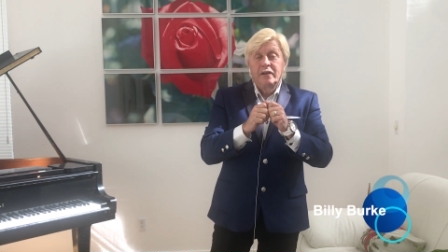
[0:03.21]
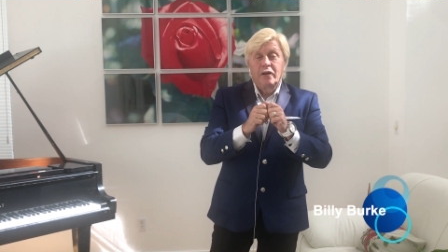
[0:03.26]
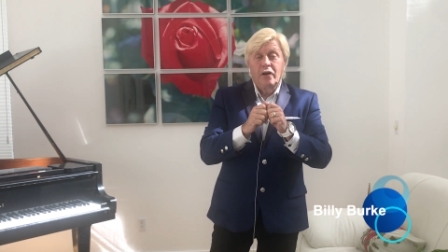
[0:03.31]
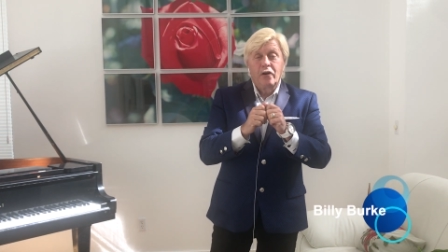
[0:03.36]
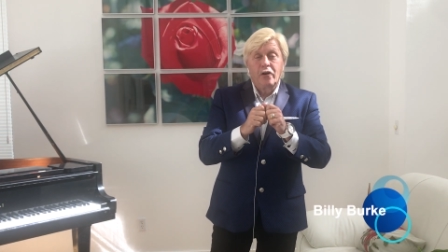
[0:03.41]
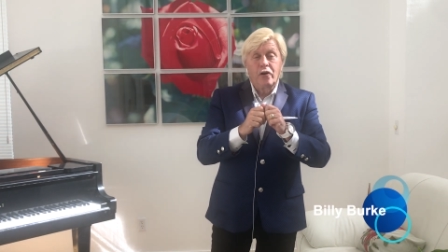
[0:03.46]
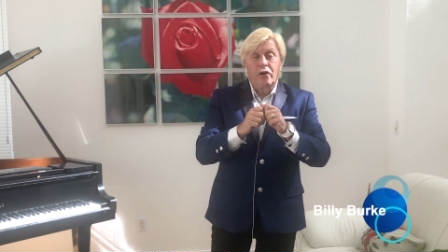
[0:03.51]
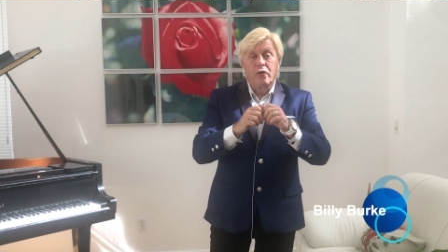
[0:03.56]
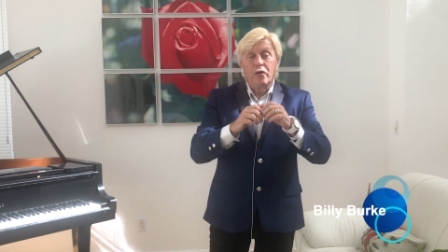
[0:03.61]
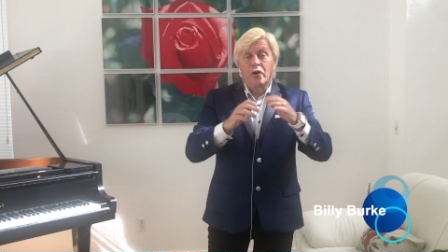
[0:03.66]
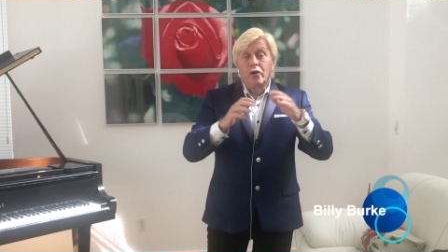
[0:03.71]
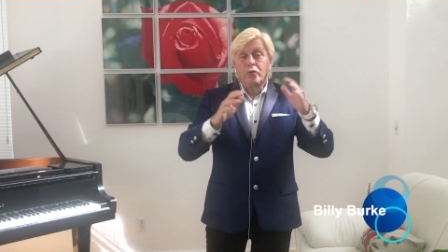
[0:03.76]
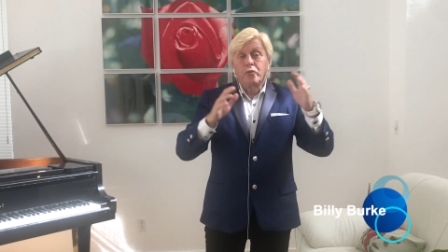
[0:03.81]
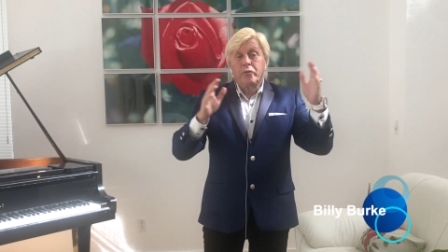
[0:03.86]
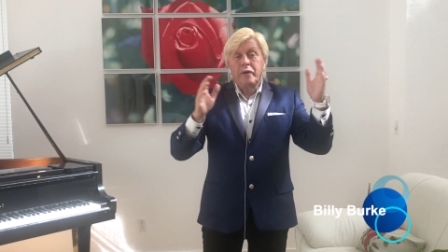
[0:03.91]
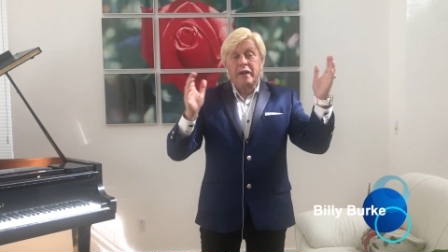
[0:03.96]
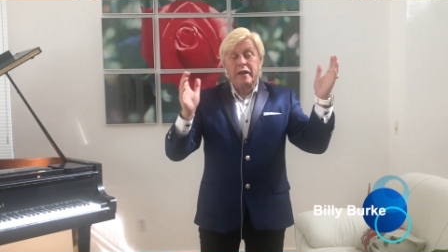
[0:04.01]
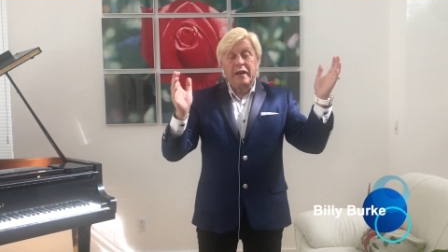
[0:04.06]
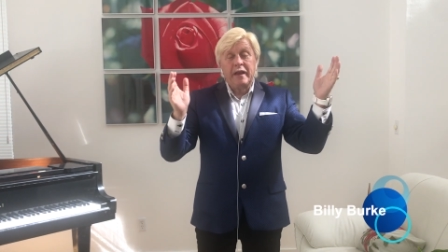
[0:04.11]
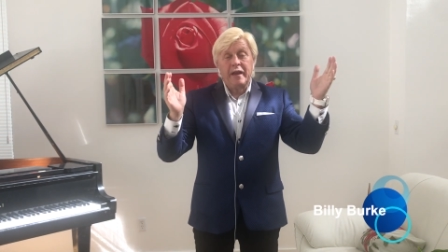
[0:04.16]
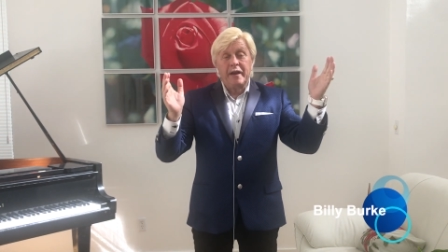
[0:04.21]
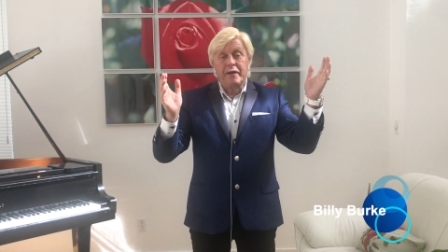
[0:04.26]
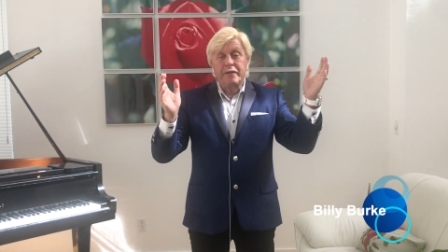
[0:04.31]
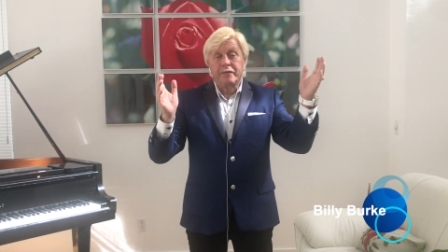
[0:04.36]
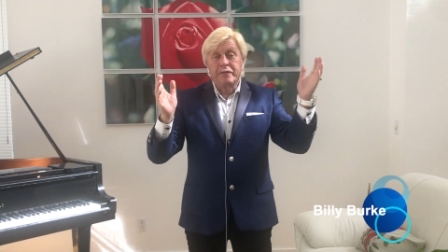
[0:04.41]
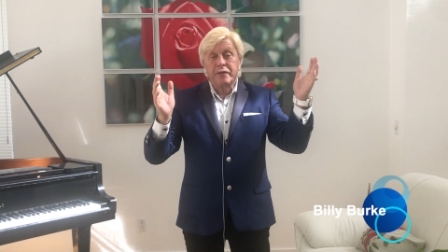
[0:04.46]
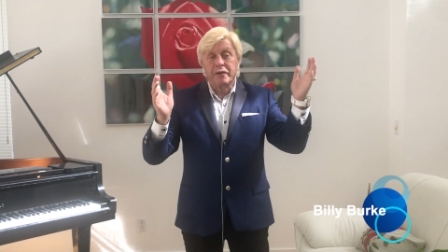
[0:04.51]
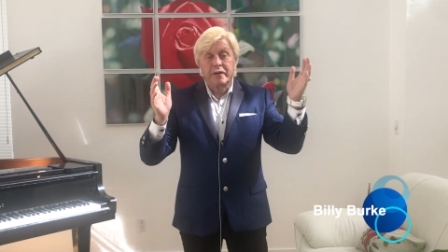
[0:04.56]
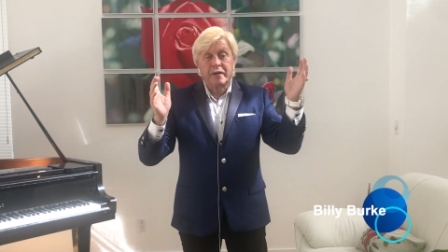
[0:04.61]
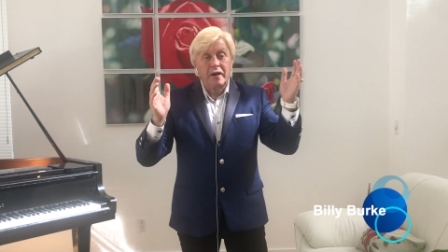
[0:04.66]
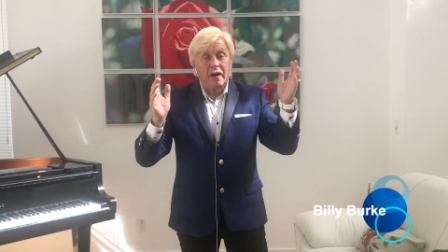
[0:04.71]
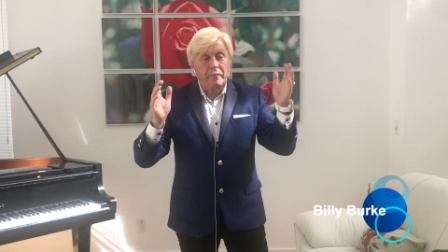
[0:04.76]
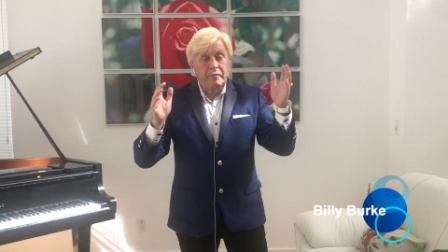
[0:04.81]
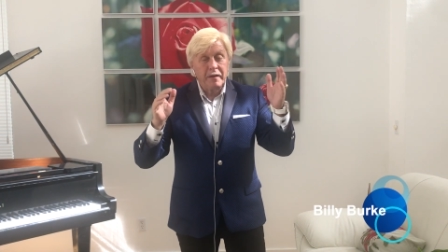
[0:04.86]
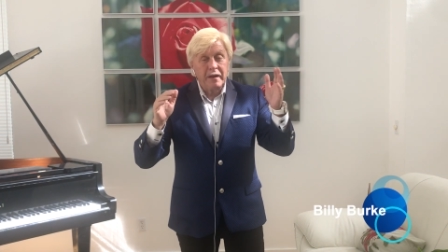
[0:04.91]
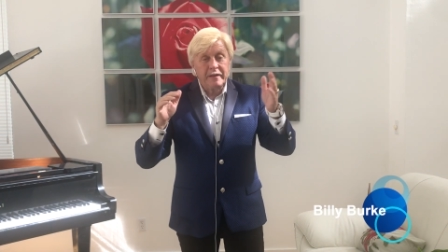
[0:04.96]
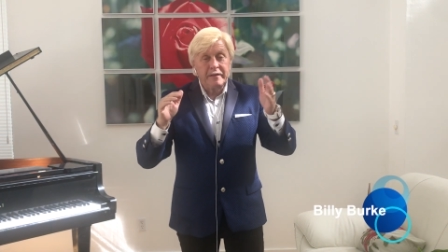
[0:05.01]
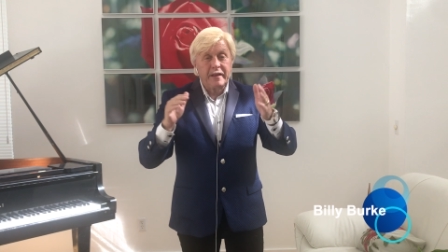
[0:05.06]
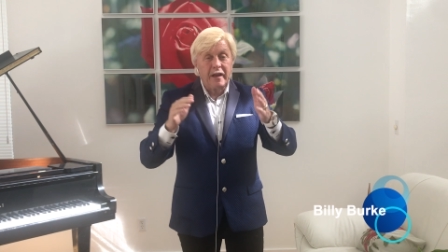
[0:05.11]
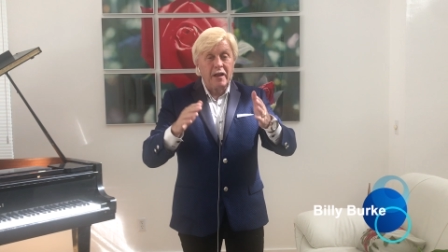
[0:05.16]
Oh, are we ever
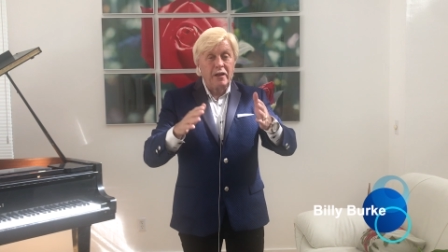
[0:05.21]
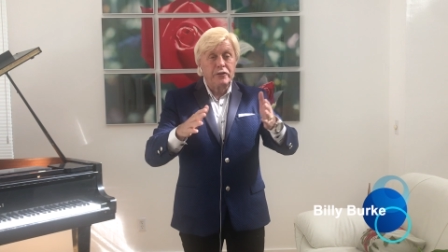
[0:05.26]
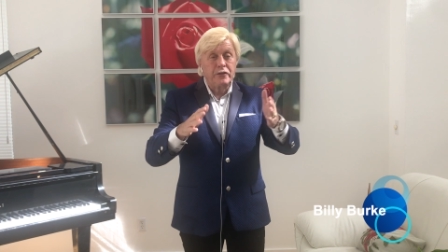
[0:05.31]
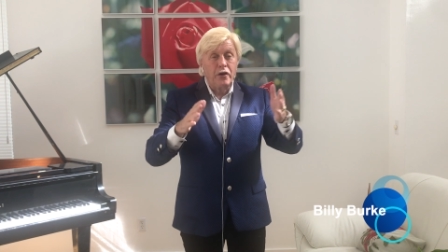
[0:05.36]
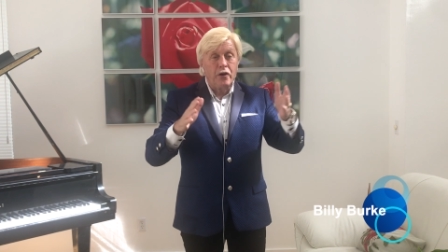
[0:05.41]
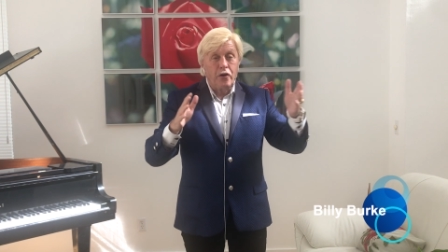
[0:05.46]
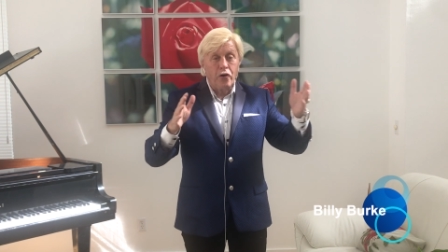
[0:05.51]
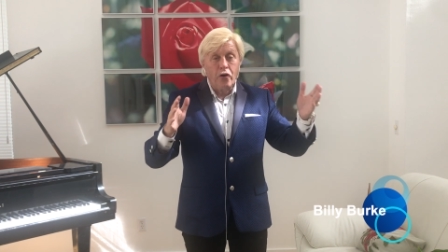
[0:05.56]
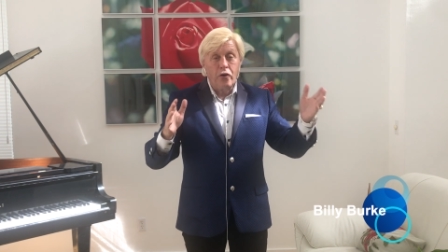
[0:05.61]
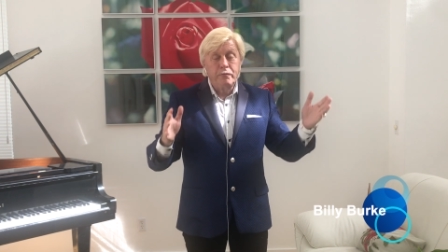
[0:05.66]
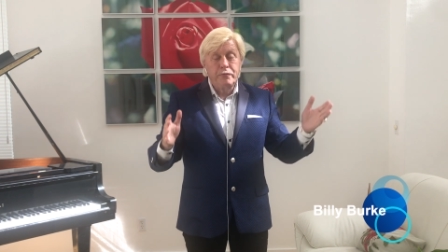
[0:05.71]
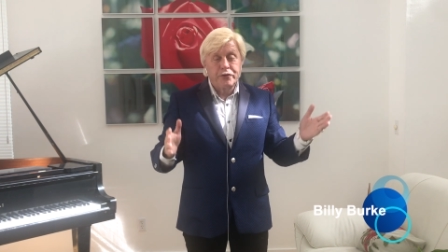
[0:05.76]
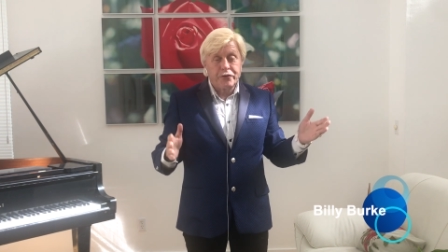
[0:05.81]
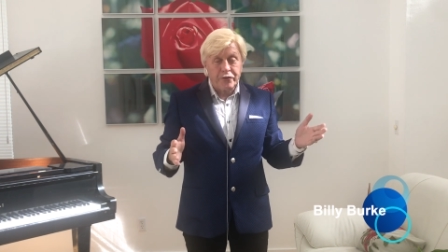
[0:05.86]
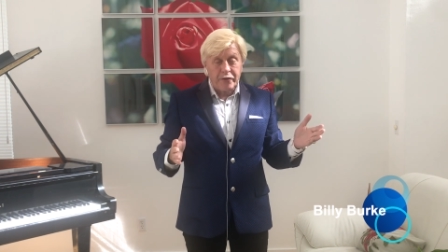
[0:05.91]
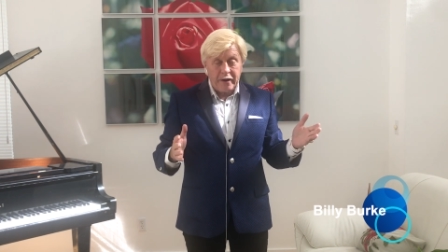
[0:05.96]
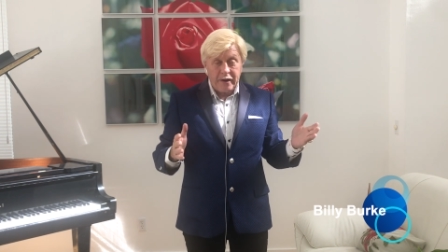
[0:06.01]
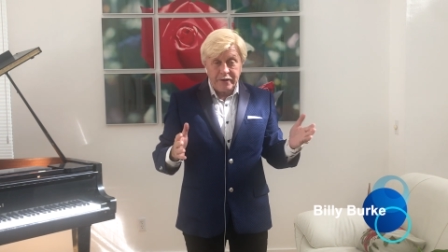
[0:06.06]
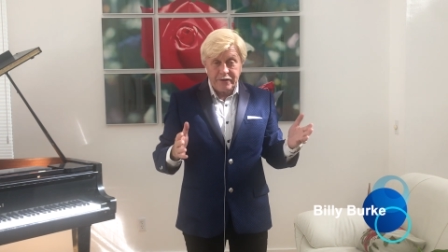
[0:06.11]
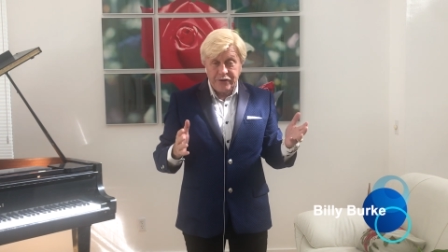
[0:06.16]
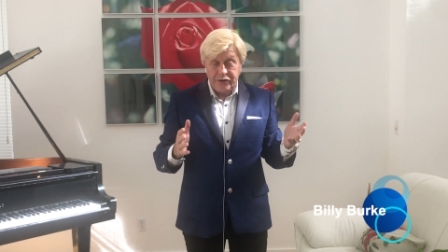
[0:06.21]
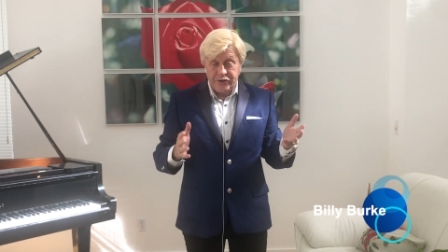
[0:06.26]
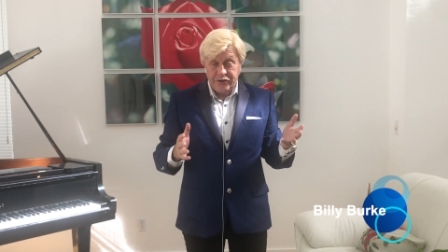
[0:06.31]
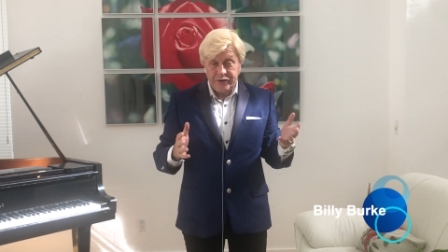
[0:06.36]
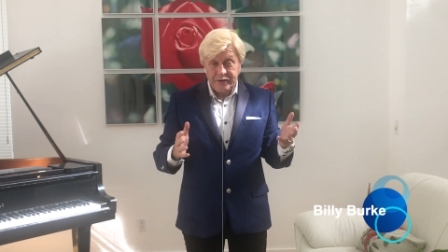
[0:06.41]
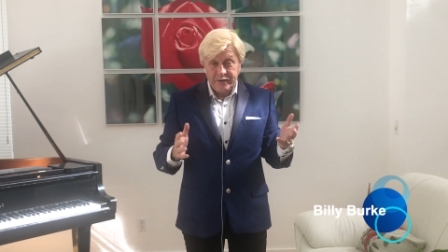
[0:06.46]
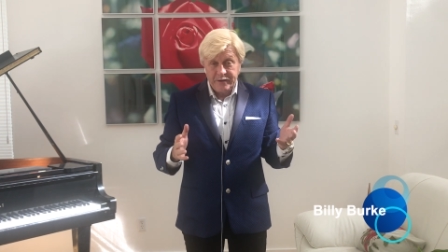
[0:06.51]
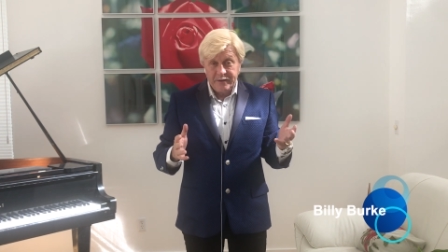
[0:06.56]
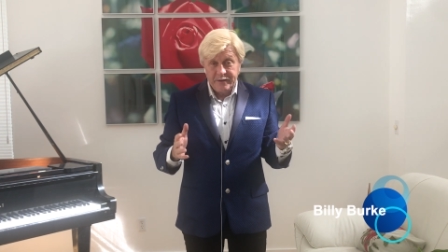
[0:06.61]
coming down the home stretch